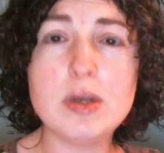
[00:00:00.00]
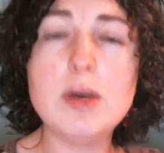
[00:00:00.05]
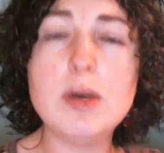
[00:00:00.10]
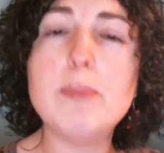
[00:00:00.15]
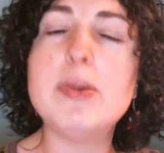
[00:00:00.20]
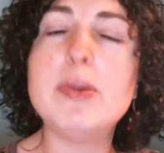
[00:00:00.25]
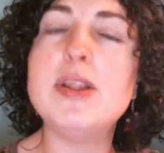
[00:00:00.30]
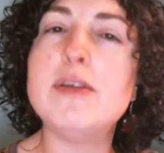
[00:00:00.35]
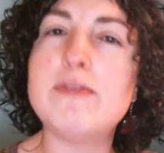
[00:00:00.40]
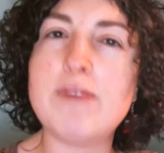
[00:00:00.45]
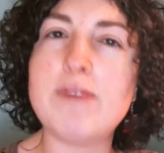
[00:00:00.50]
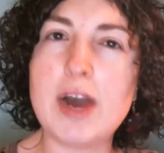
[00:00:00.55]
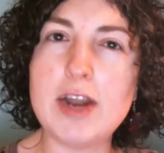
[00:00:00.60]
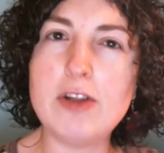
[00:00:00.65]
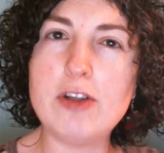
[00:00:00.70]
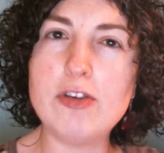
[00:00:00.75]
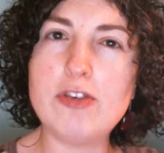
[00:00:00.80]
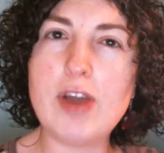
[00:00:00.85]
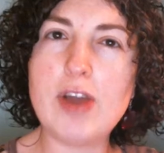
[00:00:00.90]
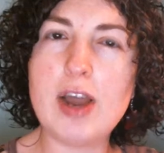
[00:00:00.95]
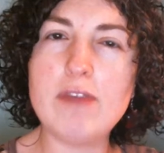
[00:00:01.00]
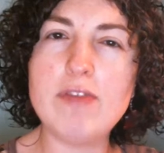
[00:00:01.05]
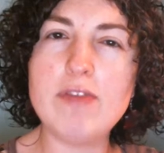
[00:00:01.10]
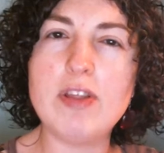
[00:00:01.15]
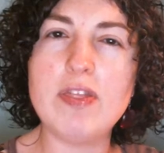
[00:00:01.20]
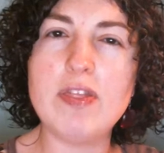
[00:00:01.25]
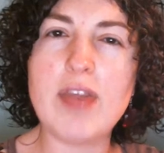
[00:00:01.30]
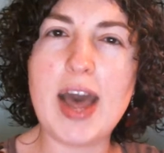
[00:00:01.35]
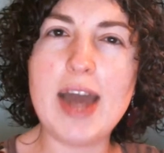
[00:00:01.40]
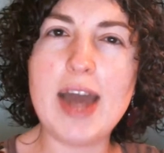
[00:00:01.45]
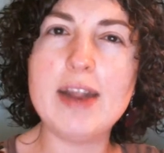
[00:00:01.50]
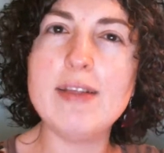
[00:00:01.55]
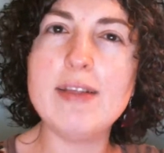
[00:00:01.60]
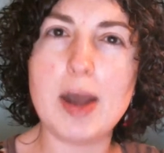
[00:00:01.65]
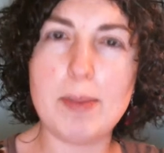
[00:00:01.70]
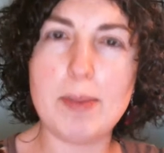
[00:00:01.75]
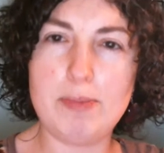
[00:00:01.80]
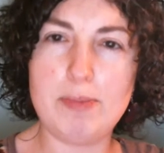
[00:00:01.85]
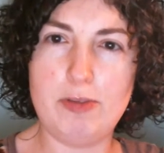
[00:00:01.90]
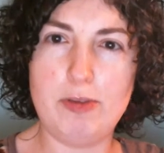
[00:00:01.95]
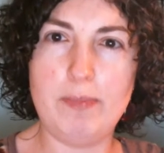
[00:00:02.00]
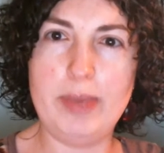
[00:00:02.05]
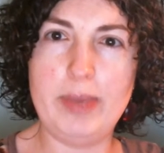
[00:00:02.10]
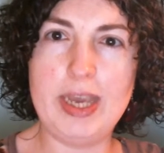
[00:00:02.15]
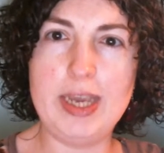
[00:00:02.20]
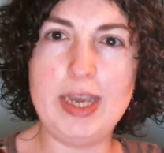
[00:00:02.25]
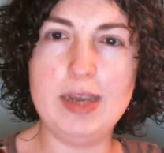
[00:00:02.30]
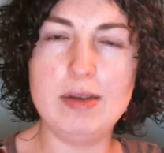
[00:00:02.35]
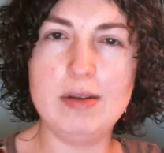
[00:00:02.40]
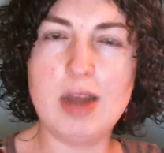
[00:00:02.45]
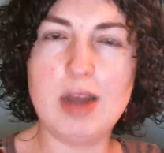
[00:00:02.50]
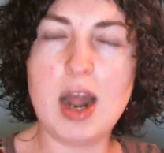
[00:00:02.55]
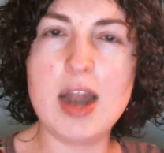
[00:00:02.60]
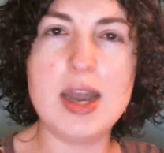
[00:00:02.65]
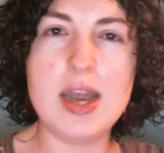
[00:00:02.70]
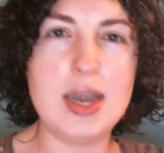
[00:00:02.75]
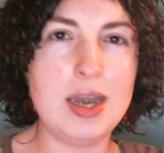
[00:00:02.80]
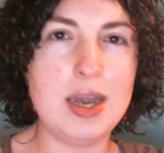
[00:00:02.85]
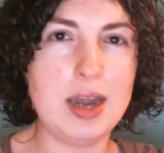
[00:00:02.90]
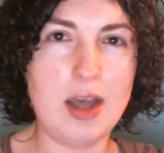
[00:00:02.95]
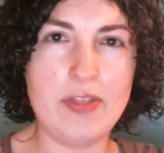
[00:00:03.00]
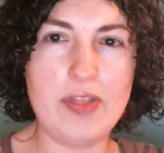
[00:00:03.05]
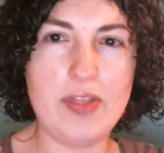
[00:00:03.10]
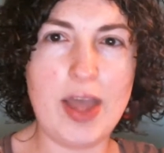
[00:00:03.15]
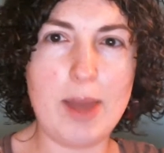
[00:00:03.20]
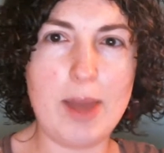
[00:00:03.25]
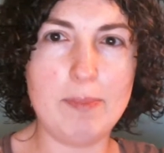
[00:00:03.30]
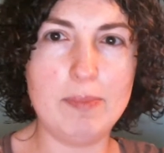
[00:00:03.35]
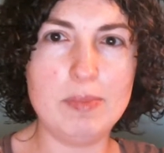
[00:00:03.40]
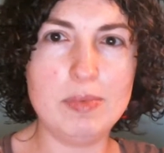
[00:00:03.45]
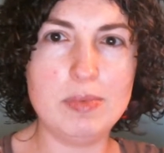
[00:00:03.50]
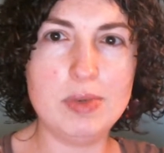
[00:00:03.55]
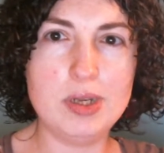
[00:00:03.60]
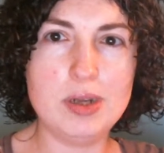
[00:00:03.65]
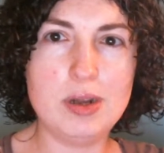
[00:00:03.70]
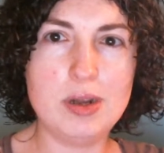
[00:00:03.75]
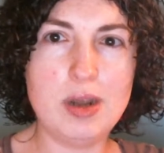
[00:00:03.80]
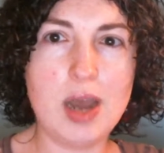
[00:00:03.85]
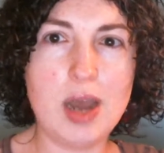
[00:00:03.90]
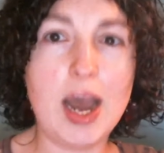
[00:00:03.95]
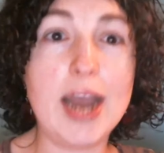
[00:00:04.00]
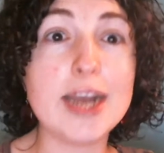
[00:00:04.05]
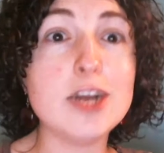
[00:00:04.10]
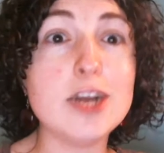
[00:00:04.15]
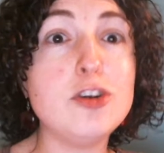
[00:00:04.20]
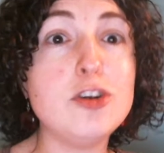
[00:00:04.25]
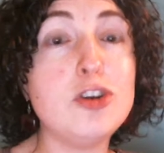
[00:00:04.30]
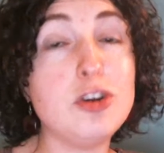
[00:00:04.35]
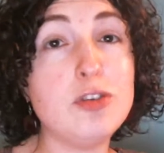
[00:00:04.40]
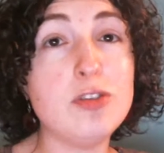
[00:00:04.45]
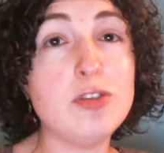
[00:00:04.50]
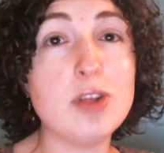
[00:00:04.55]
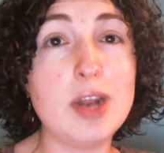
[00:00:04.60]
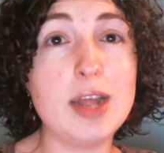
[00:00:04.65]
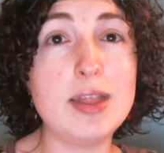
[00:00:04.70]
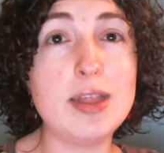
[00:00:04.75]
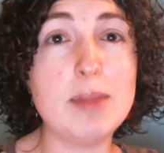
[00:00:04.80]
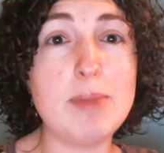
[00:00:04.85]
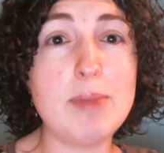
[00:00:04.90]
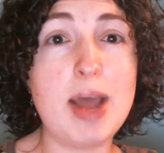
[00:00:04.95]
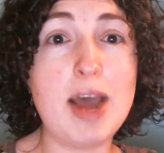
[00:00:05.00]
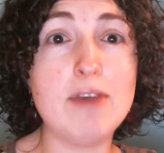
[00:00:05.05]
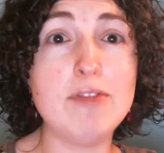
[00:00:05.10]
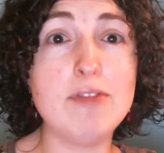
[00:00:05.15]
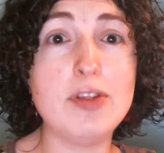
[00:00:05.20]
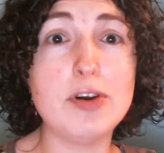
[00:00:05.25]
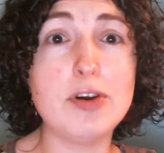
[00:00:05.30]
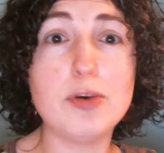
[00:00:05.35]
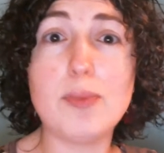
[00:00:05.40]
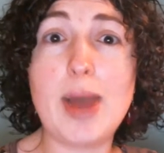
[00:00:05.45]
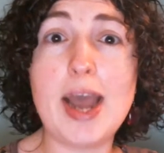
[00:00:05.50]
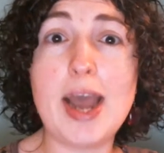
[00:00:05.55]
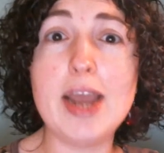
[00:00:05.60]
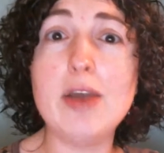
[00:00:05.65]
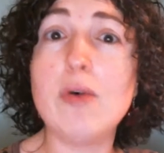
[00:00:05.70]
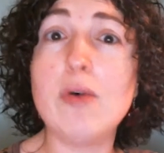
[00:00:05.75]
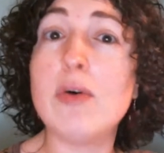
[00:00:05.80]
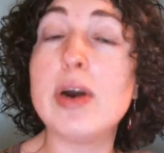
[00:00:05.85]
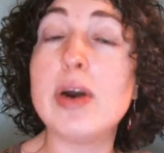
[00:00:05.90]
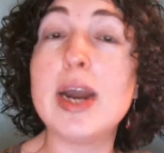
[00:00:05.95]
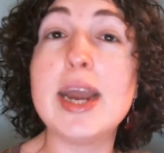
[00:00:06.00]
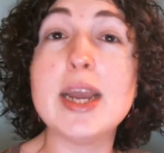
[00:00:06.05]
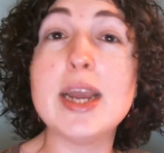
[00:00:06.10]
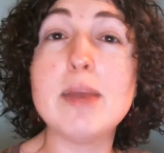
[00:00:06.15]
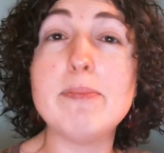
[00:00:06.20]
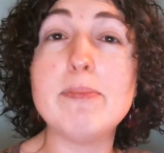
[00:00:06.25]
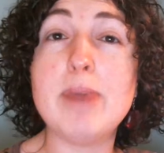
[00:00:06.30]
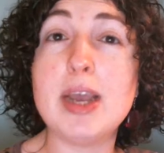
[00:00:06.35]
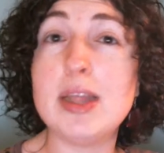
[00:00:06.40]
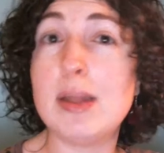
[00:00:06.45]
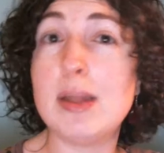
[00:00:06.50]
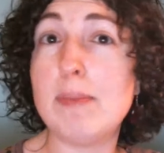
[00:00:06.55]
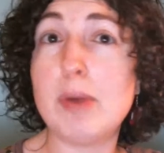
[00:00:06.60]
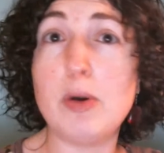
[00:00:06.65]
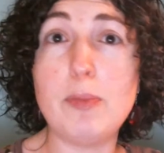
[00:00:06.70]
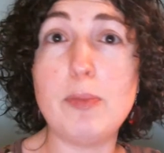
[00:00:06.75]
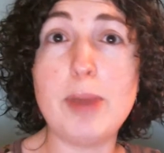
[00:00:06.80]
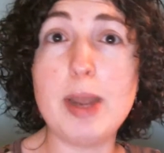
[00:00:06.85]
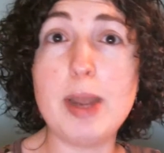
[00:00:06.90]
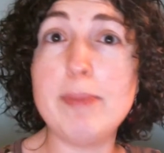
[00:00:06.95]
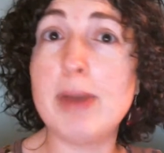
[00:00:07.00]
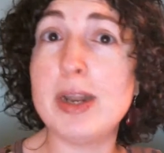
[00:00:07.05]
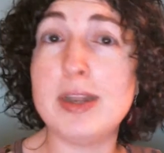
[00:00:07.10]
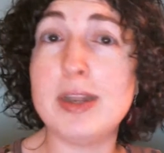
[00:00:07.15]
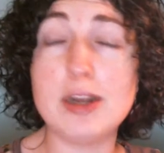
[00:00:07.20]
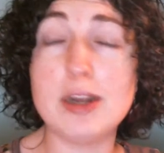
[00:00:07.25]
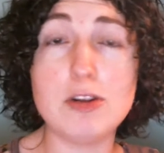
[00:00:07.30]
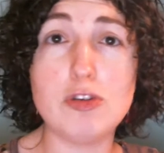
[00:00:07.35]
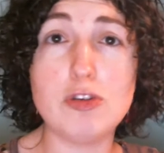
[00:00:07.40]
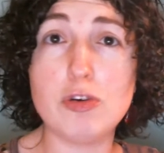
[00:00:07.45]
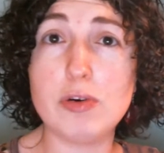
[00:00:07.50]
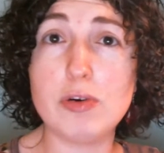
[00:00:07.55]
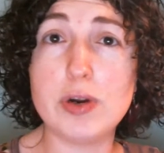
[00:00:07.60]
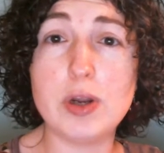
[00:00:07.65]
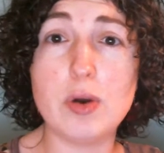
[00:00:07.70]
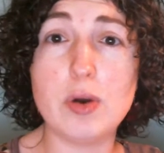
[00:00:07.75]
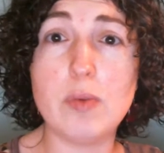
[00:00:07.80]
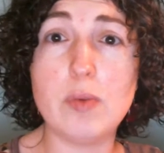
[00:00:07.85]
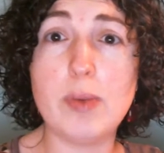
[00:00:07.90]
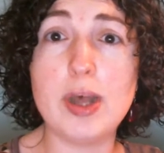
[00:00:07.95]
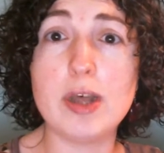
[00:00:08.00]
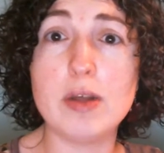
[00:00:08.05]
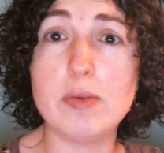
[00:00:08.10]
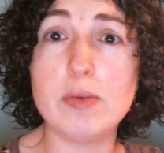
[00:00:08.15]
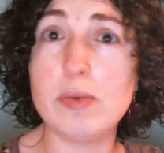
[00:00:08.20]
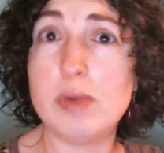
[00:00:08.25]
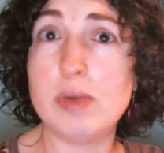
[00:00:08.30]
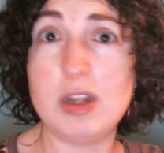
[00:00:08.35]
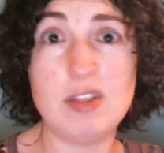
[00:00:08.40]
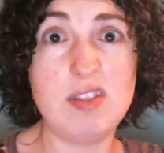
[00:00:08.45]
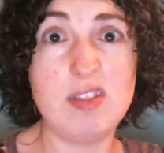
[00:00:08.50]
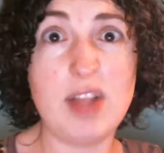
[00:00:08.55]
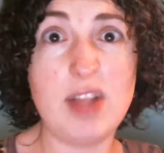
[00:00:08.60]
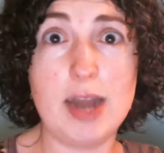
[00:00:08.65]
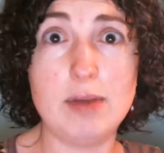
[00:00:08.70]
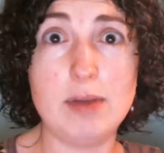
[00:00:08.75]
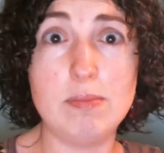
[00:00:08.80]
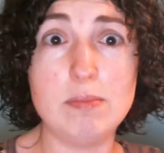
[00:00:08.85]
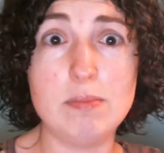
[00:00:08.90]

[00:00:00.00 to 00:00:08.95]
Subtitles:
But the final draft, that is up to me, not them. I can choose to let them have their way, or I can make them obey my dictatorial will instead.